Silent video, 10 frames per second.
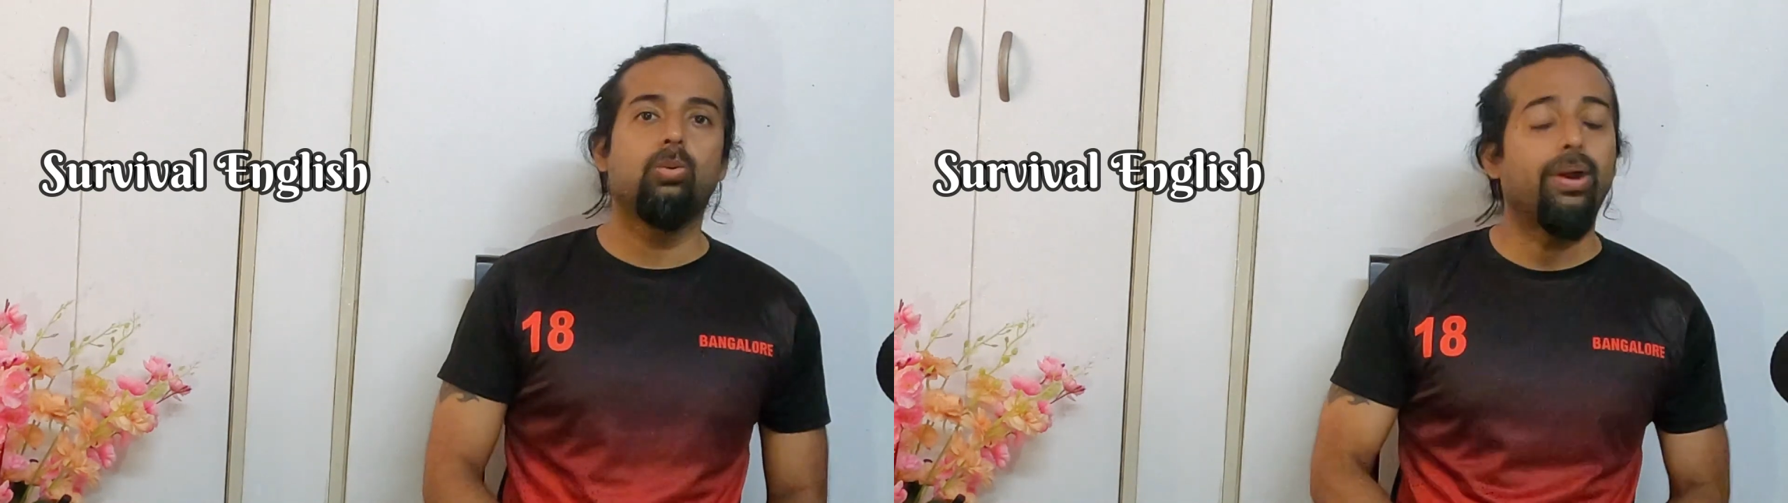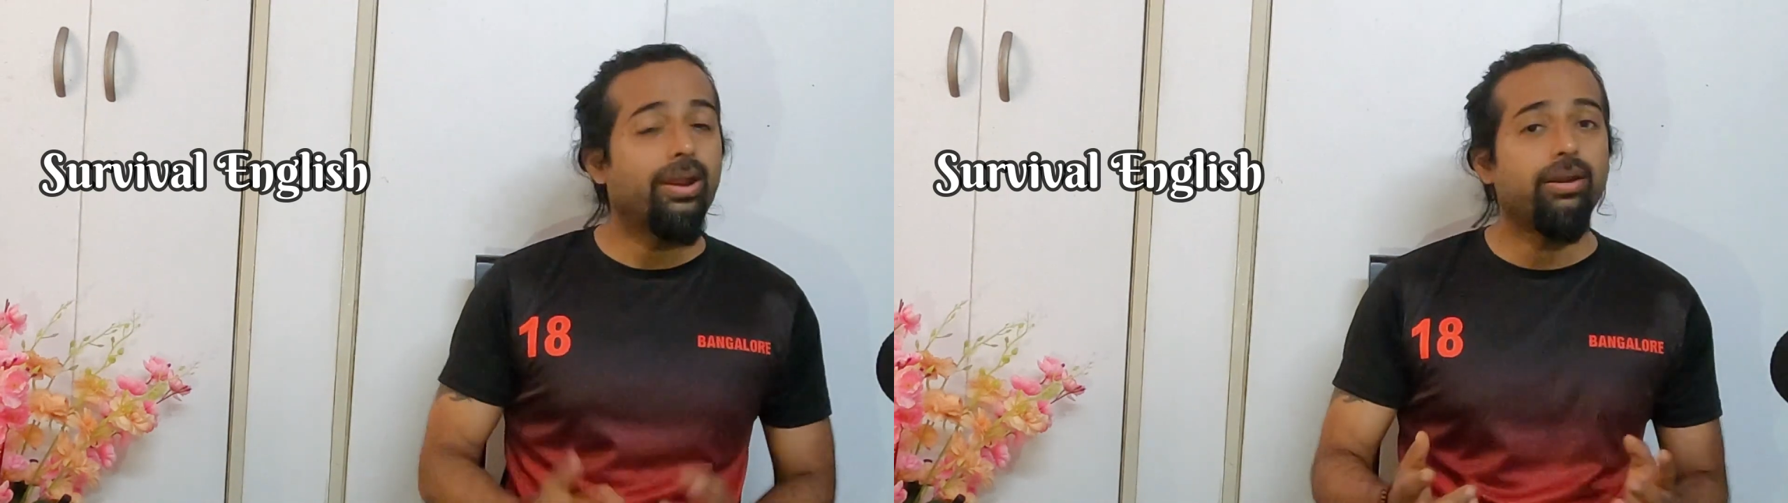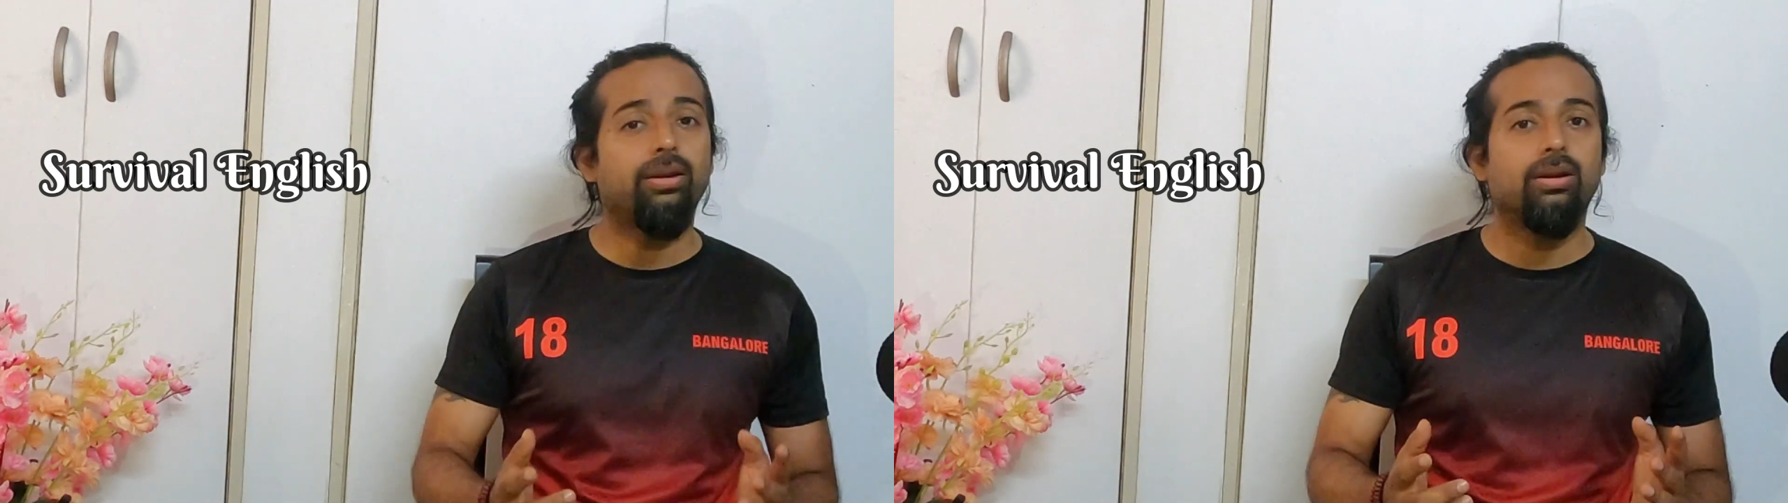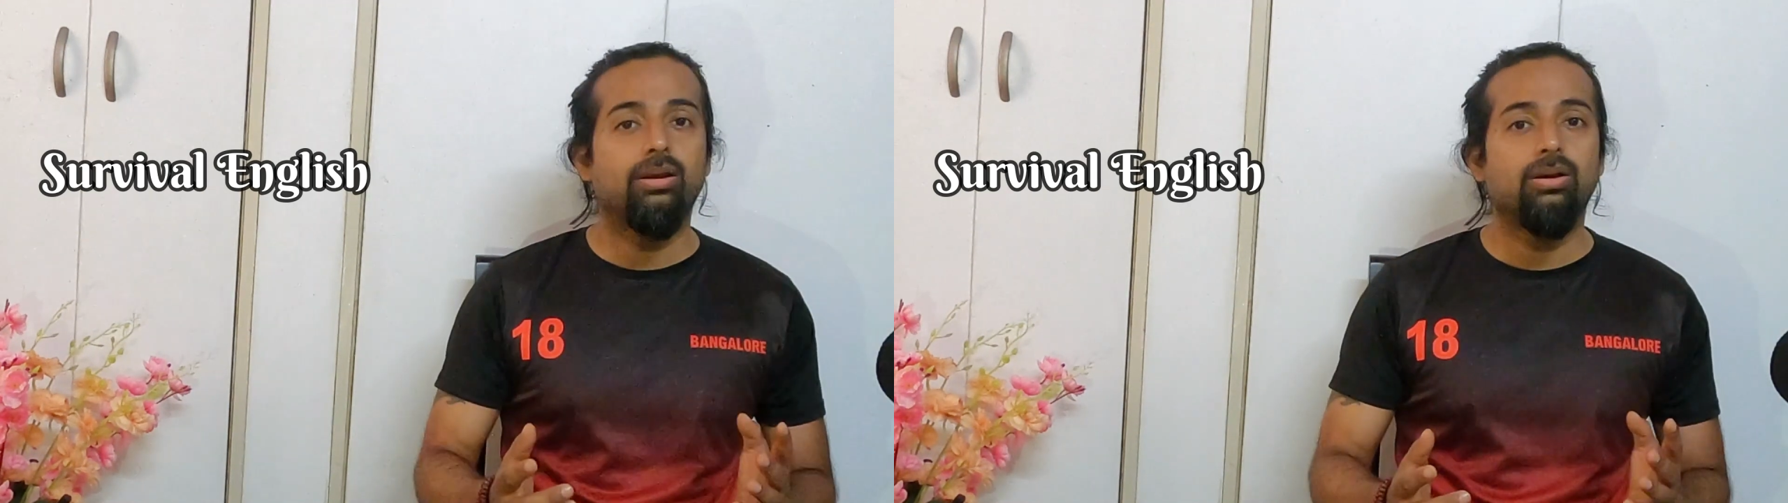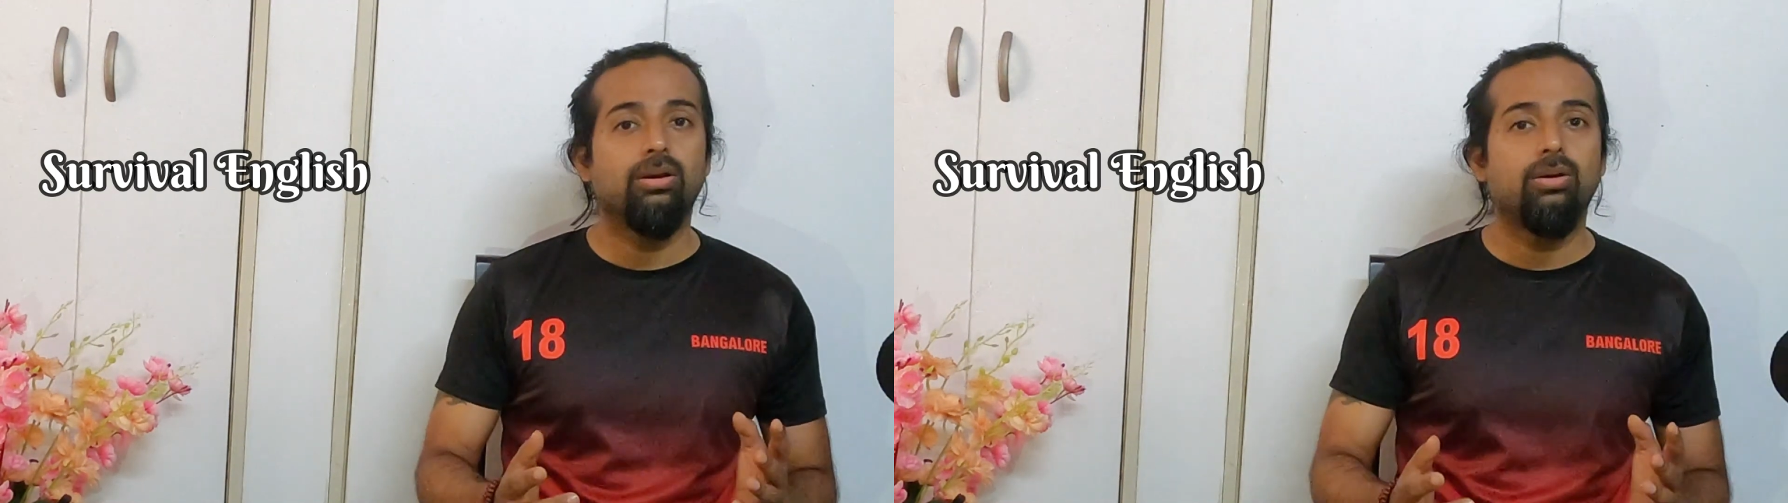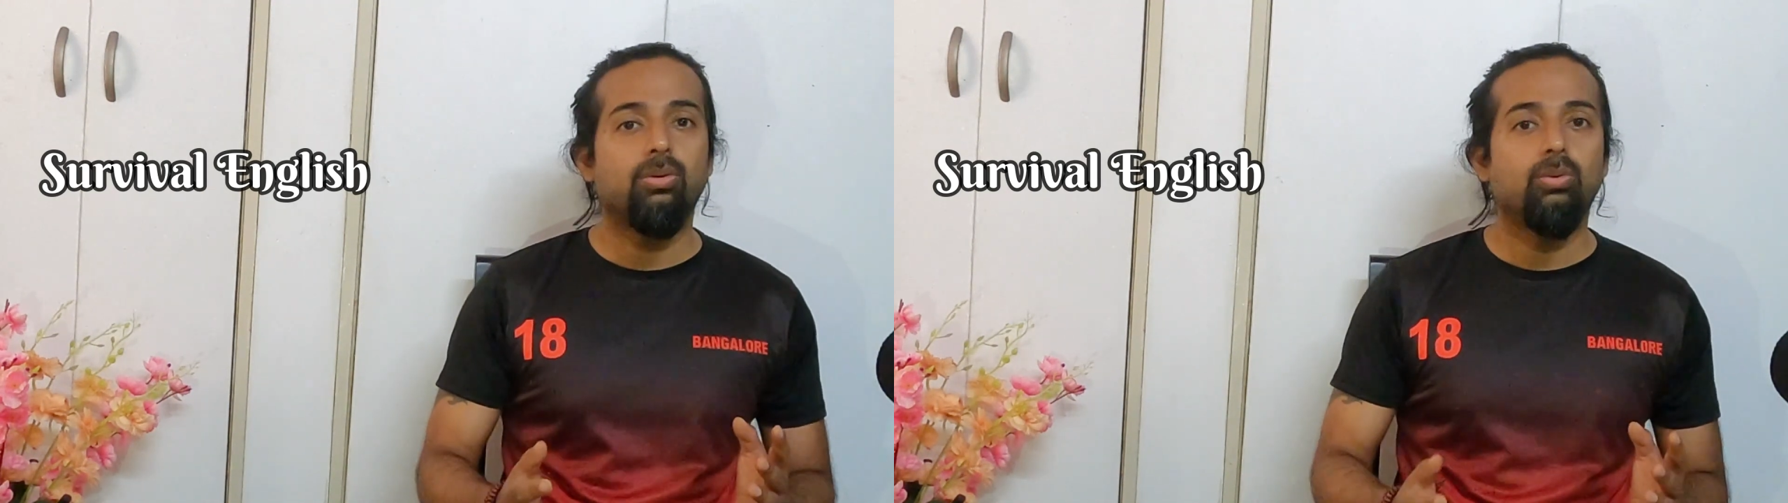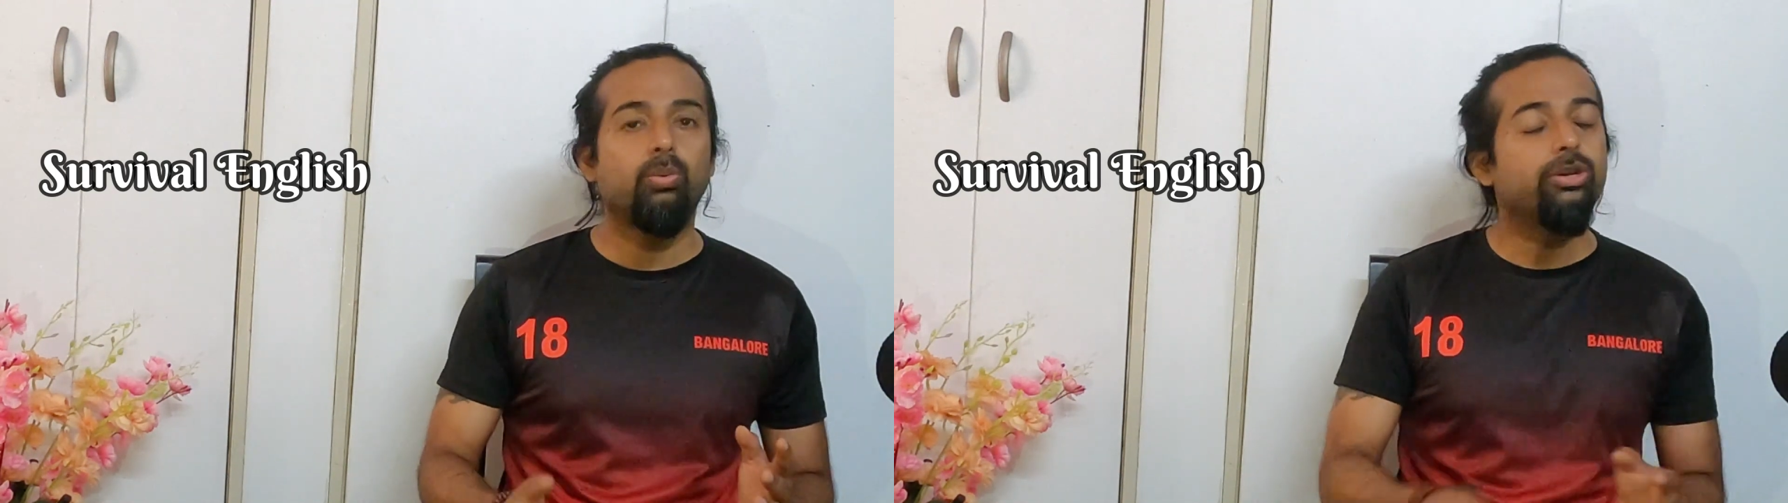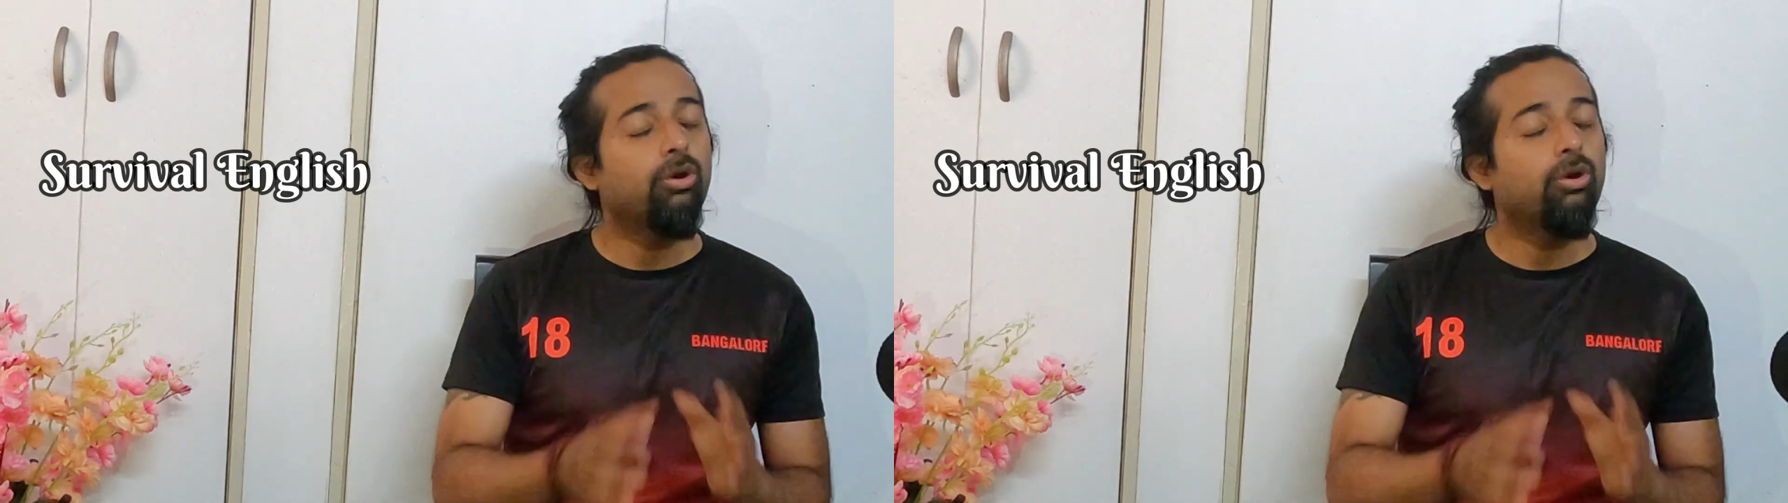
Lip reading: where we